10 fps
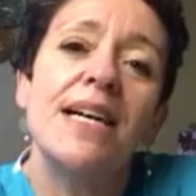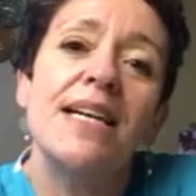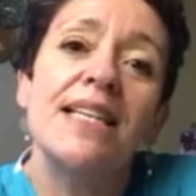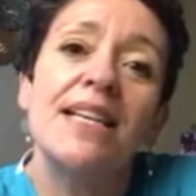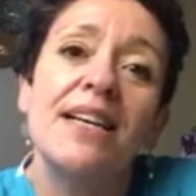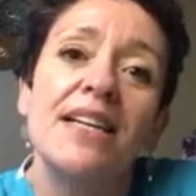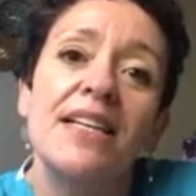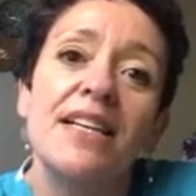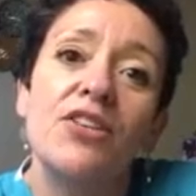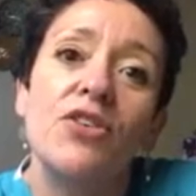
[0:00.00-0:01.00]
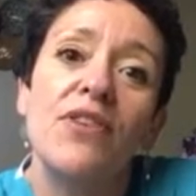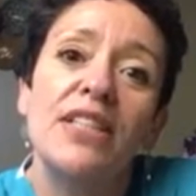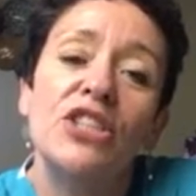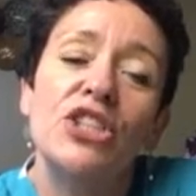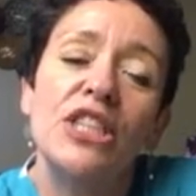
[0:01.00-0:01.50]
I think I need an
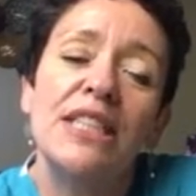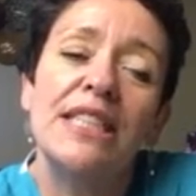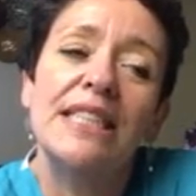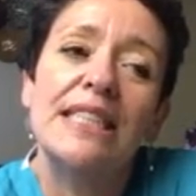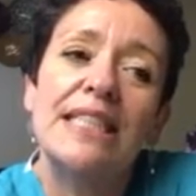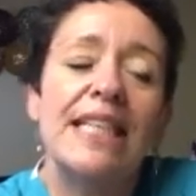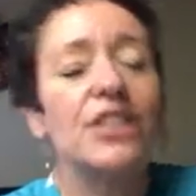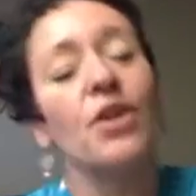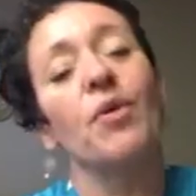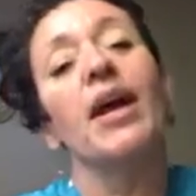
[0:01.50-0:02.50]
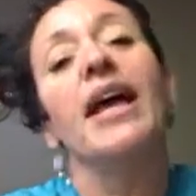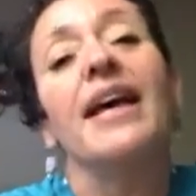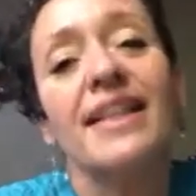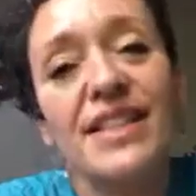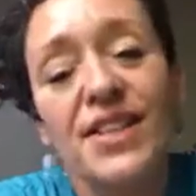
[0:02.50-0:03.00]
intervention. So
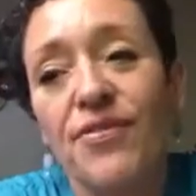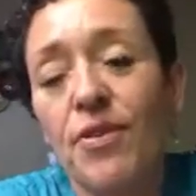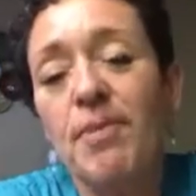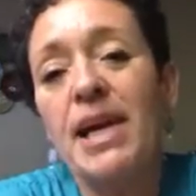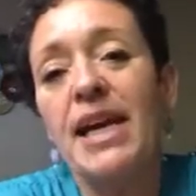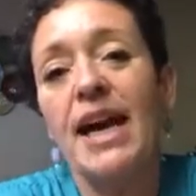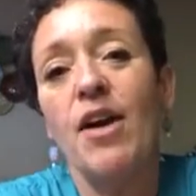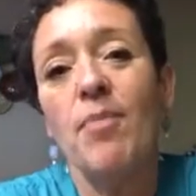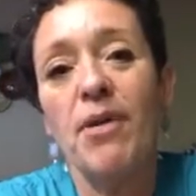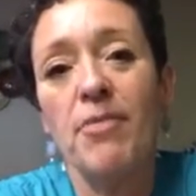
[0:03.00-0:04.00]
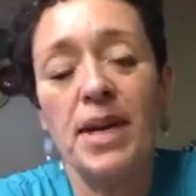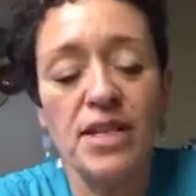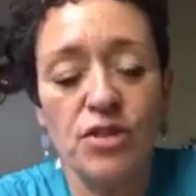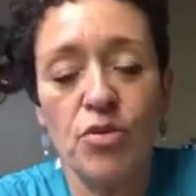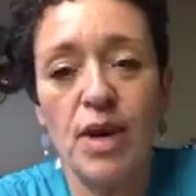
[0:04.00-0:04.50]
that's it for me. I hope everybody
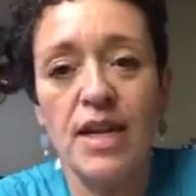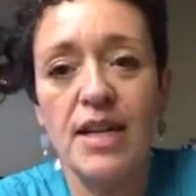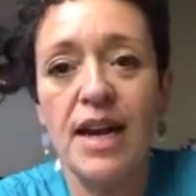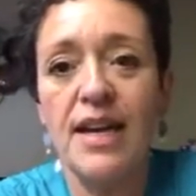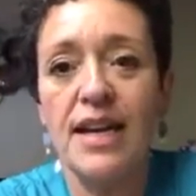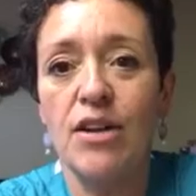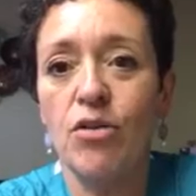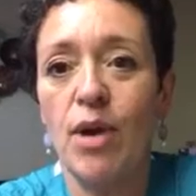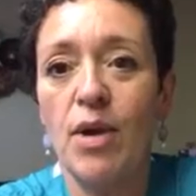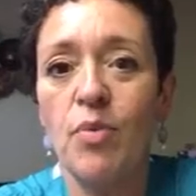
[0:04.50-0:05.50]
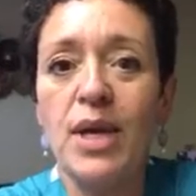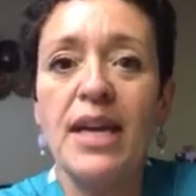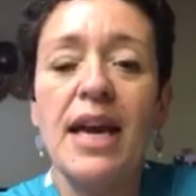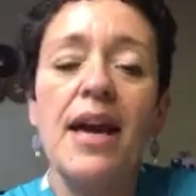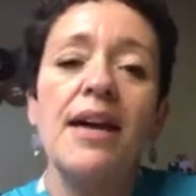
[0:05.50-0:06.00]
has a great night and a great
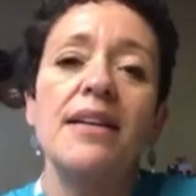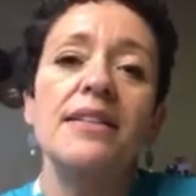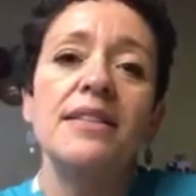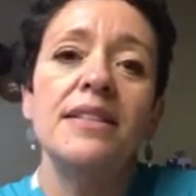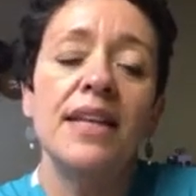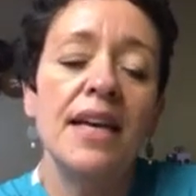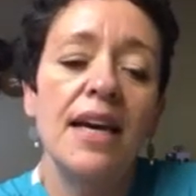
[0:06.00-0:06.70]
weekend.